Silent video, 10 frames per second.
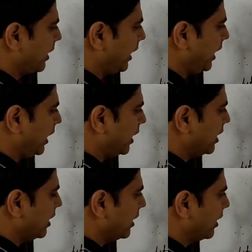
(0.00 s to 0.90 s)
then
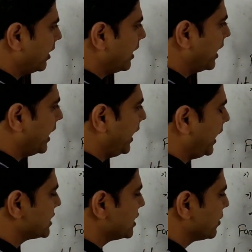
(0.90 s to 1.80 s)

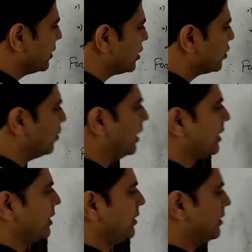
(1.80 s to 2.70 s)
x equal to
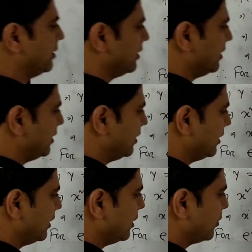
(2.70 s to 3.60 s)
what?
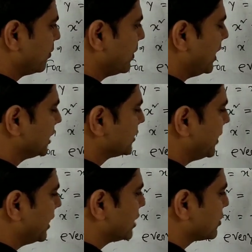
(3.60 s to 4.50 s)
Plus
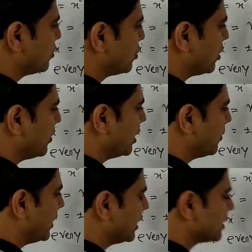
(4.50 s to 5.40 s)
minus root over
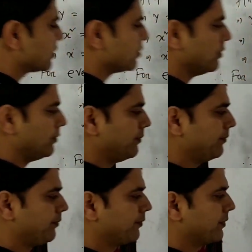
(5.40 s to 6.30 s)
-2.
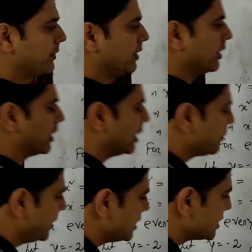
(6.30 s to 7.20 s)

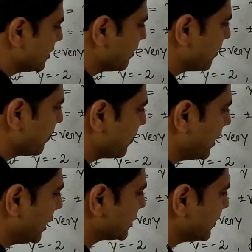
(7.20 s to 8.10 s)
That means
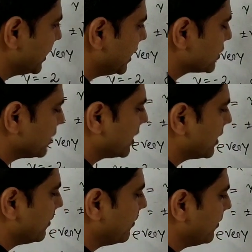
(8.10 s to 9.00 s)
plus minus
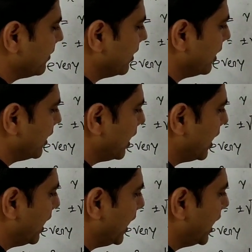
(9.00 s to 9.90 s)
what?
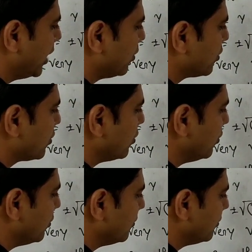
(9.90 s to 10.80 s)
I root 2.
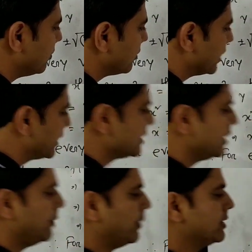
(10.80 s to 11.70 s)
That is
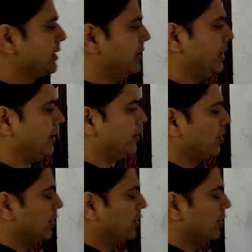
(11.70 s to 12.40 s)
the imaginary.